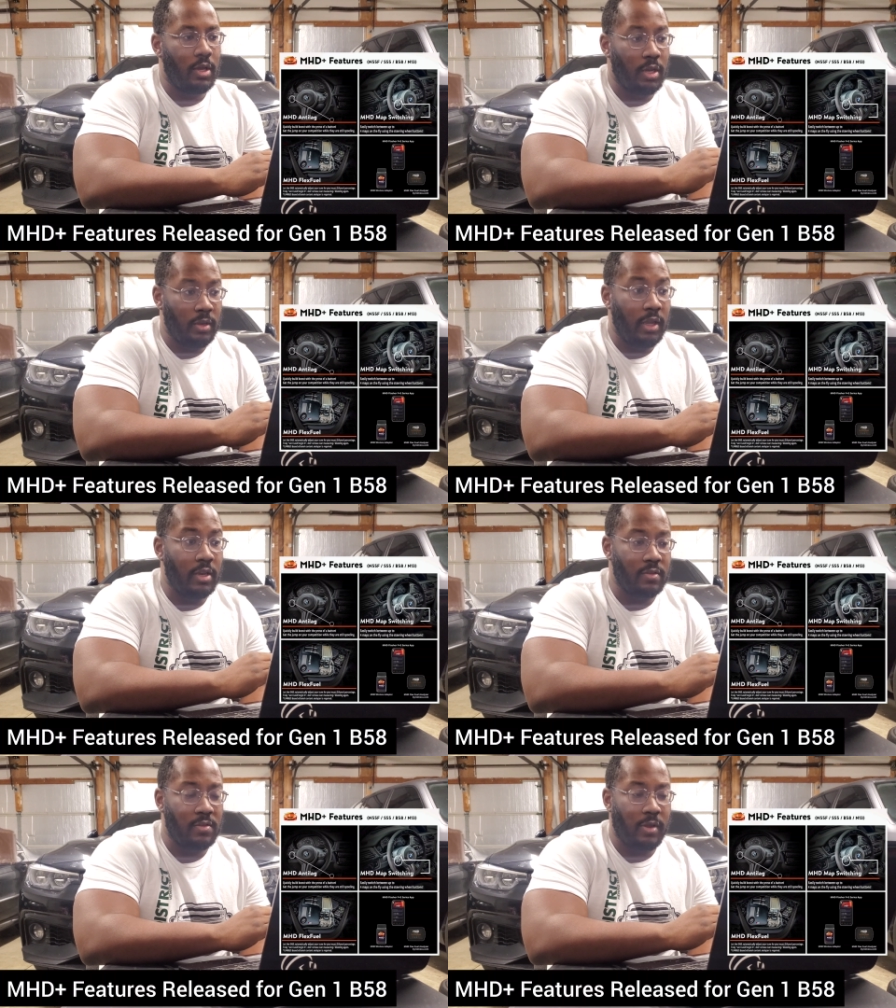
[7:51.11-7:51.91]
And
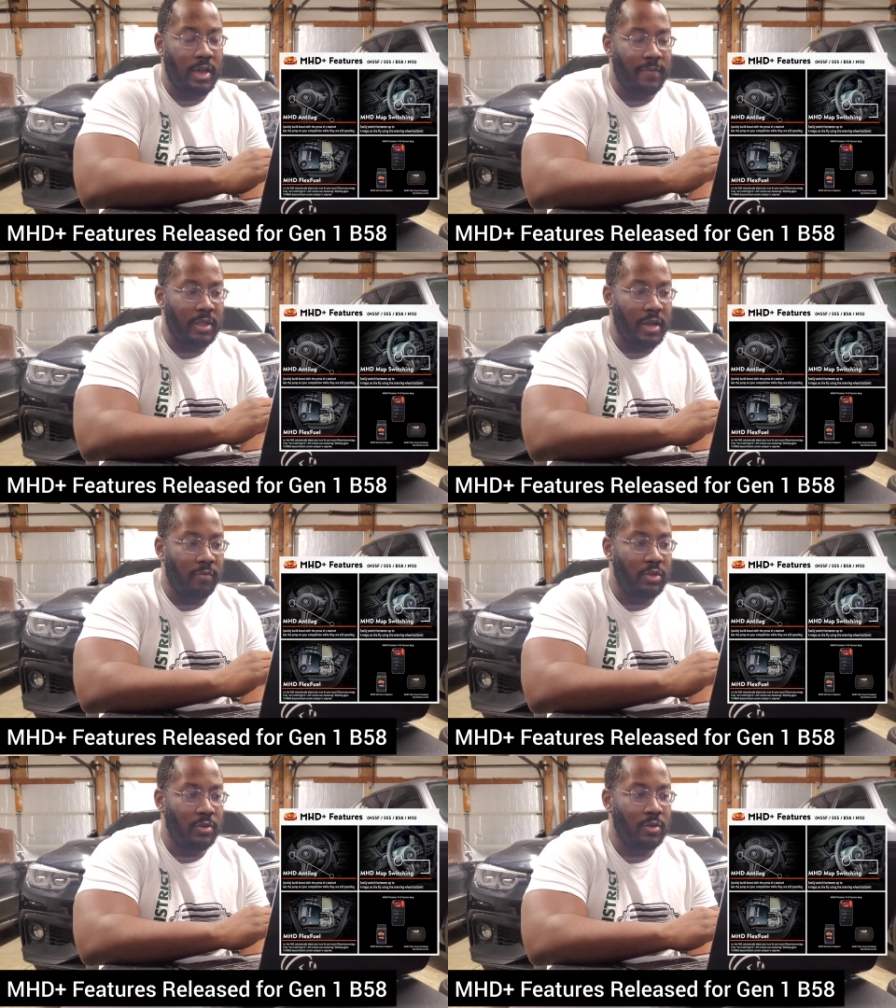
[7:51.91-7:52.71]
again, it's going to have a lot
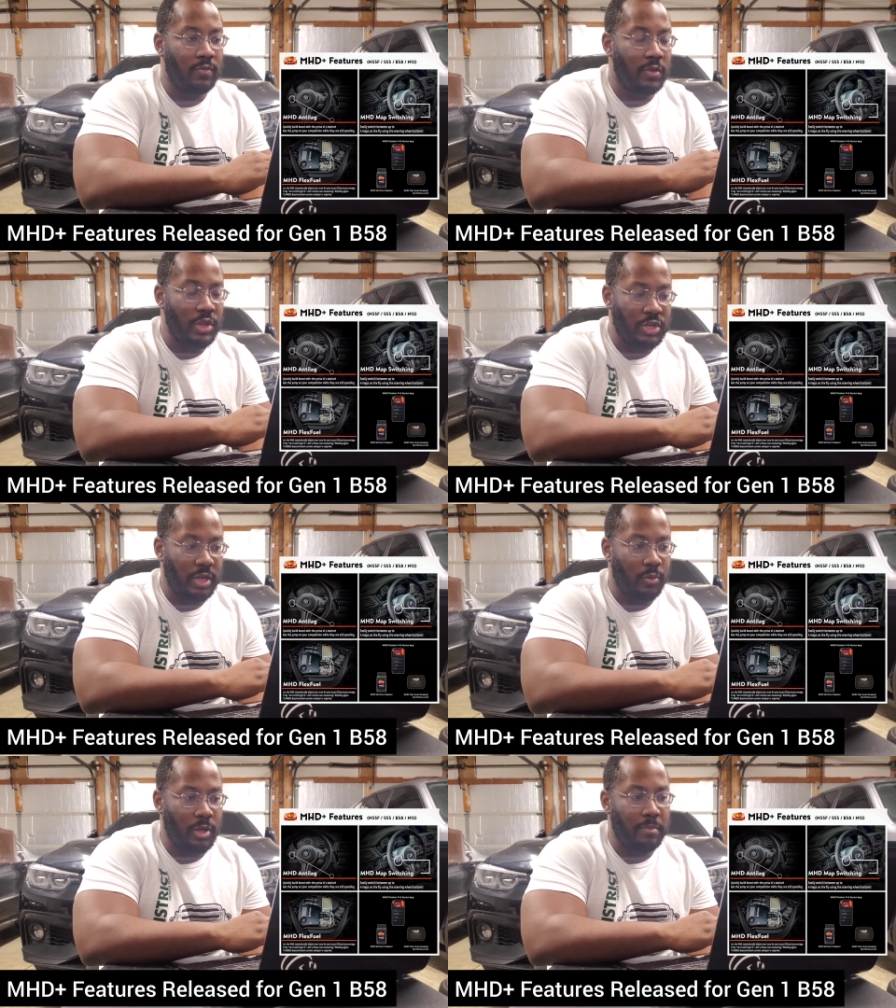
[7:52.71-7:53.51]
of tuners for the
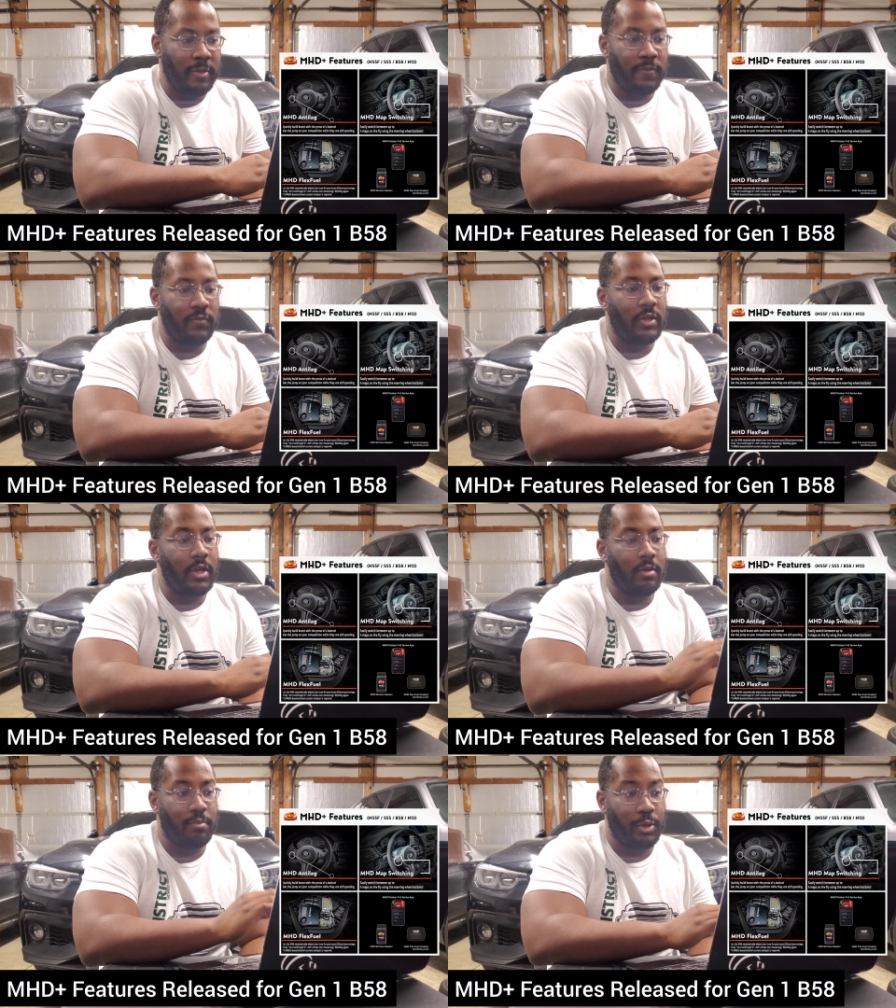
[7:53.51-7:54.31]
Gen 1
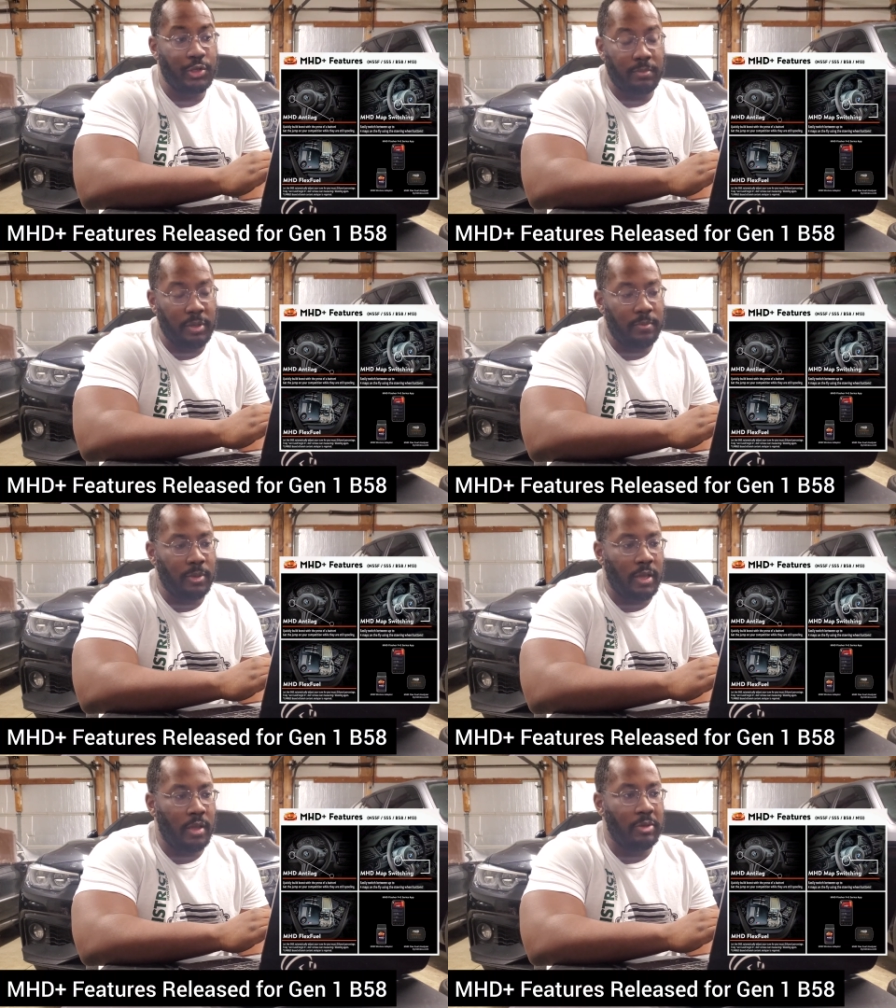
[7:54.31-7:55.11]
B58, pushing people
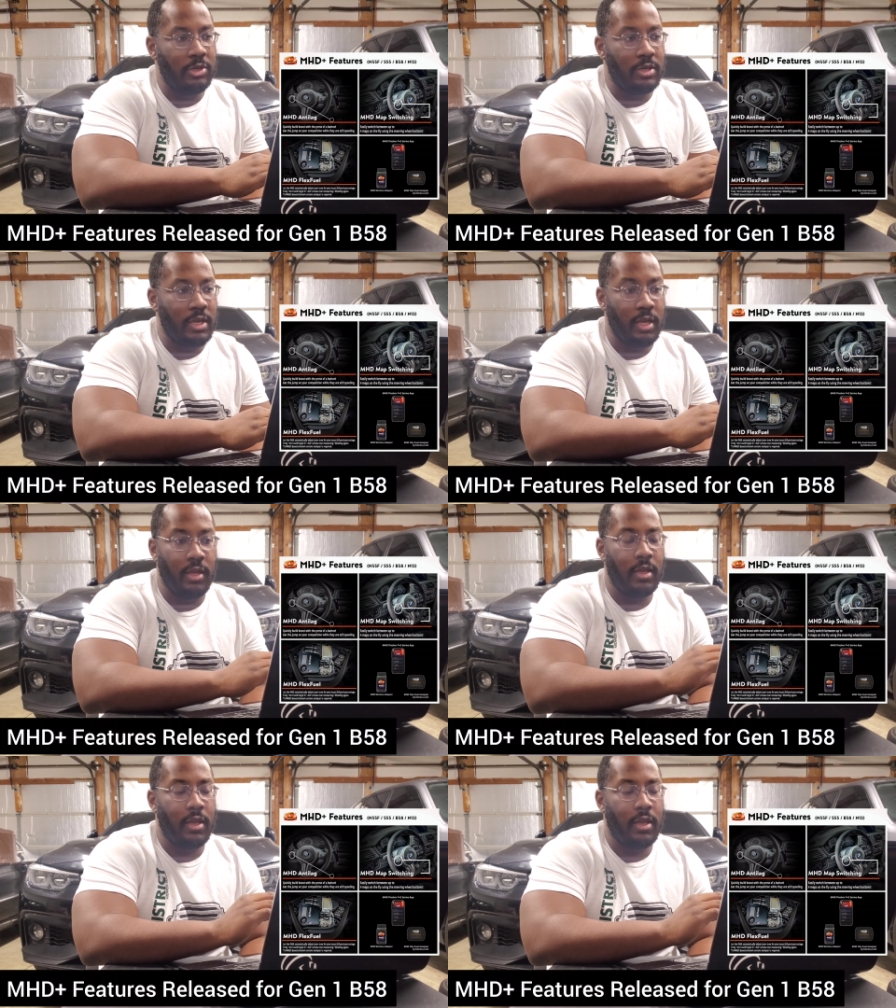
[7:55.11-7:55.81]
to MHD